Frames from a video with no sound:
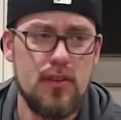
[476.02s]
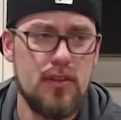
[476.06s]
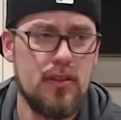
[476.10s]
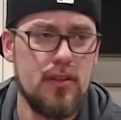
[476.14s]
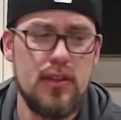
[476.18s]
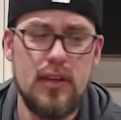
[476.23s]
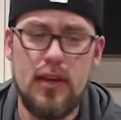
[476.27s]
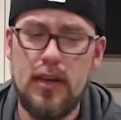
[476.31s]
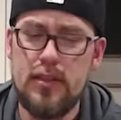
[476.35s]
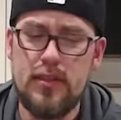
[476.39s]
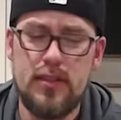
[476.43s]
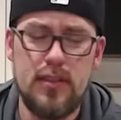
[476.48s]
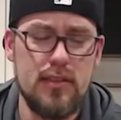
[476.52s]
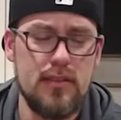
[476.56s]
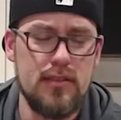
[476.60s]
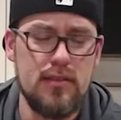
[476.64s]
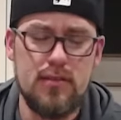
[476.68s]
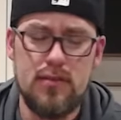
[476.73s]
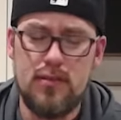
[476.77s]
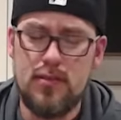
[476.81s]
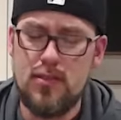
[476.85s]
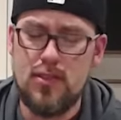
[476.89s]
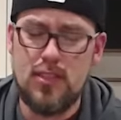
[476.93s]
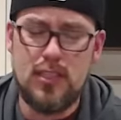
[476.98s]
it, the
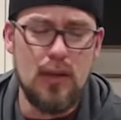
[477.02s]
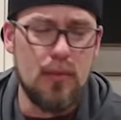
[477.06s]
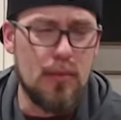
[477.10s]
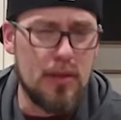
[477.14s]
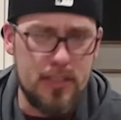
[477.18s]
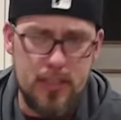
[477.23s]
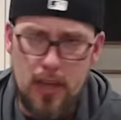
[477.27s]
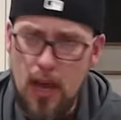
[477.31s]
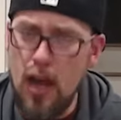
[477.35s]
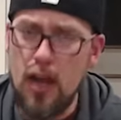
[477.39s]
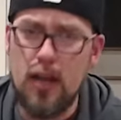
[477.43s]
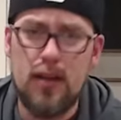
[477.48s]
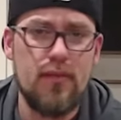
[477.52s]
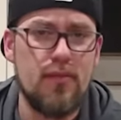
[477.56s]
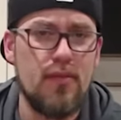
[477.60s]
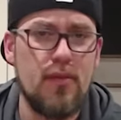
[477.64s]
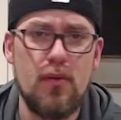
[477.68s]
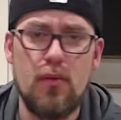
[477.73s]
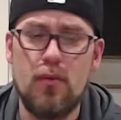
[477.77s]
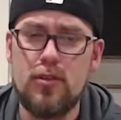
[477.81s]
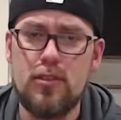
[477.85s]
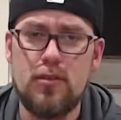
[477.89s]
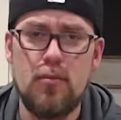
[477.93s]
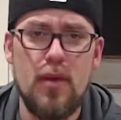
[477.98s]
cinematography
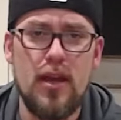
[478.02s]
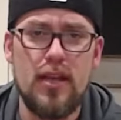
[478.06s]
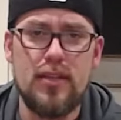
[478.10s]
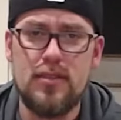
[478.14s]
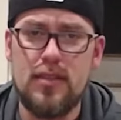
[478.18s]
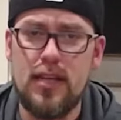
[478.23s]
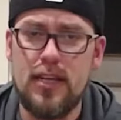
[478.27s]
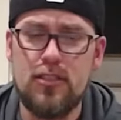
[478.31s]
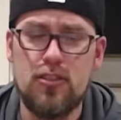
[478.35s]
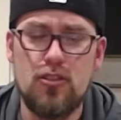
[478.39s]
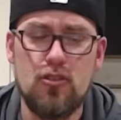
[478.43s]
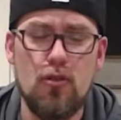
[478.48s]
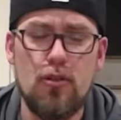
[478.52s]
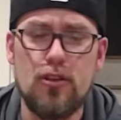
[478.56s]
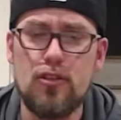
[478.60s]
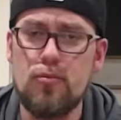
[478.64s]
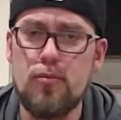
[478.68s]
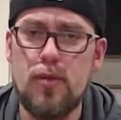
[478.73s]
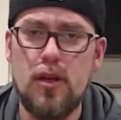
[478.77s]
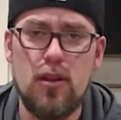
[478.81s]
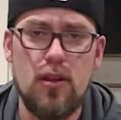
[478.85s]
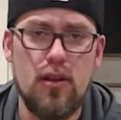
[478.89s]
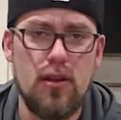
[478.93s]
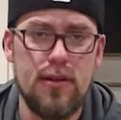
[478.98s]
was amazing. Like George
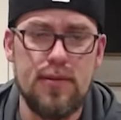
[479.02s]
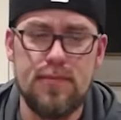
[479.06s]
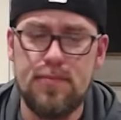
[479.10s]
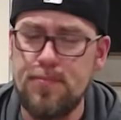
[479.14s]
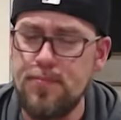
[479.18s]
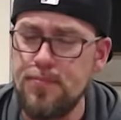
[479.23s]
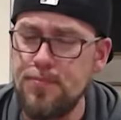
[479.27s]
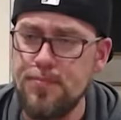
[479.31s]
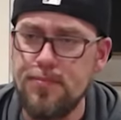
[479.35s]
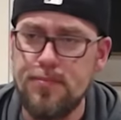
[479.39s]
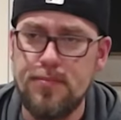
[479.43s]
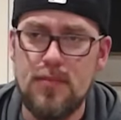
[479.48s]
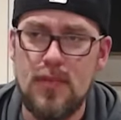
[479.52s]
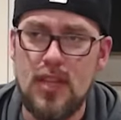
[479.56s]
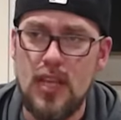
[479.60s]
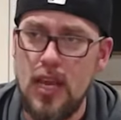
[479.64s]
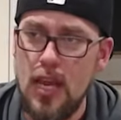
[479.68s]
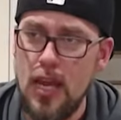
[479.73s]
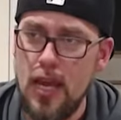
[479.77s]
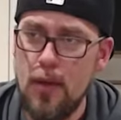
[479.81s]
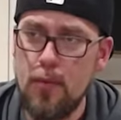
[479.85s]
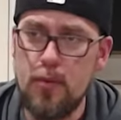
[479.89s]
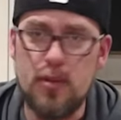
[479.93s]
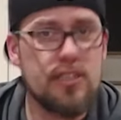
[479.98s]
Miller,
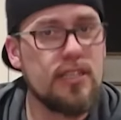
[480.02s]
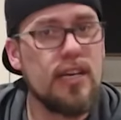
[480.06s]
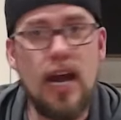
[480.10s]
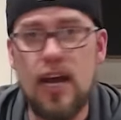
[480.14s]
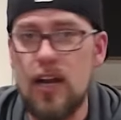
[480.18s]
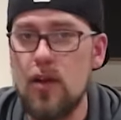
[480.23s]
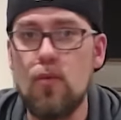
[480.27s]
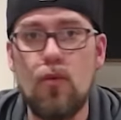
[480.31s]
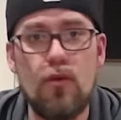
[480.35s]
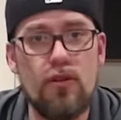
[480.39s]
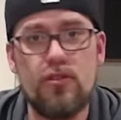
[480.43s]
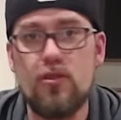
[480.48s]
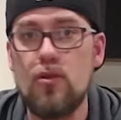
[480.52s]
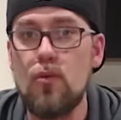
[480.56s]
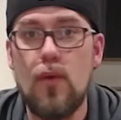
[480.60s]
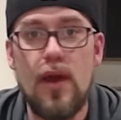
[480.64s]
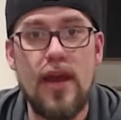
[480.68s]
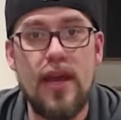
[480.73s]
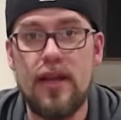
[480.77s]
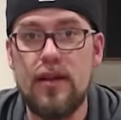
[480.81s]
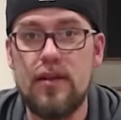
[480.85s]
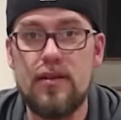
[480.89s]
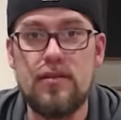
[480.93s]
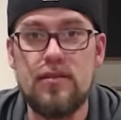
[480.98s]
it was kind of worth the
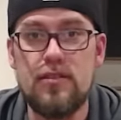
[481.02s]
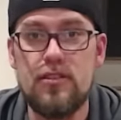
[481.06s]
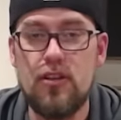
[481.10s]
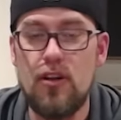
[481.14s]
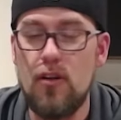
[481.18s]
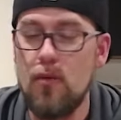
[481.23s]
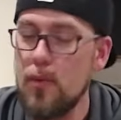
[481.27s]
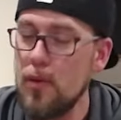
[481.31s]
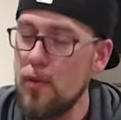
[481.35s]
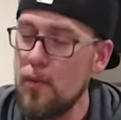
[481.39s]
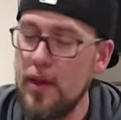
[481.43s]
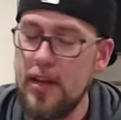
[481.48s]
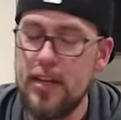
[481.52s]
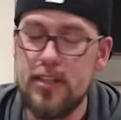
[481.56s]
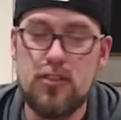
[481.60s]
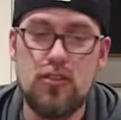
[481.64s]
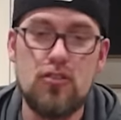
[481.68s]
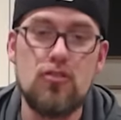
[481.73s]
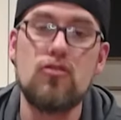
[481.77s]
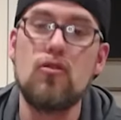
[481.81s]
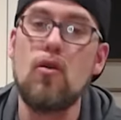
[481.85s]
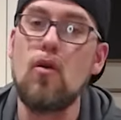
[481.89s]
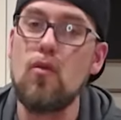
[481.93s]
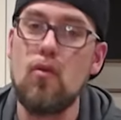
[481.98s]
wait. You know, we waited
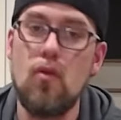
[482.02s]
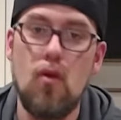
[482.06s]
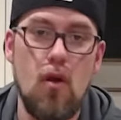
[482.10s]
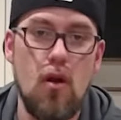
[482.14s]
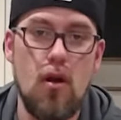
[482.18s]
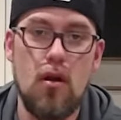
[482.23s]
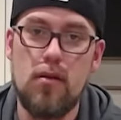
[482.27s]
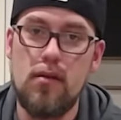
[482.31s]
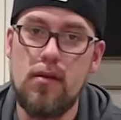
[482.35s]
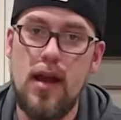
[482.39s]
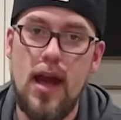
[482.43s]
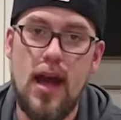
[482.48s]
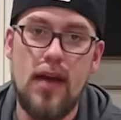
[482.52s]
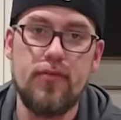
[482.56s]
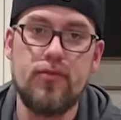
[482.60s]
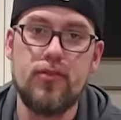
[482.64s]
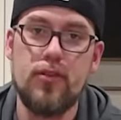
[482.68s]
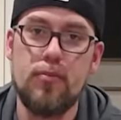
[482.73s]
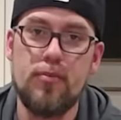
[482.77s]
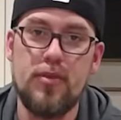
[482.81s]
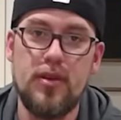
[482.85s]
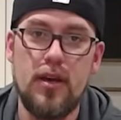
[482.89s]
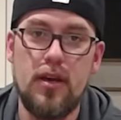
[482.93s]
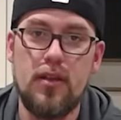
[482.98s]
so long after
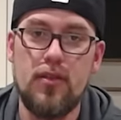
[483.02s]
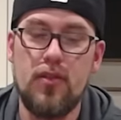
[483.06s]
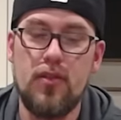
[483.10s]
Beyond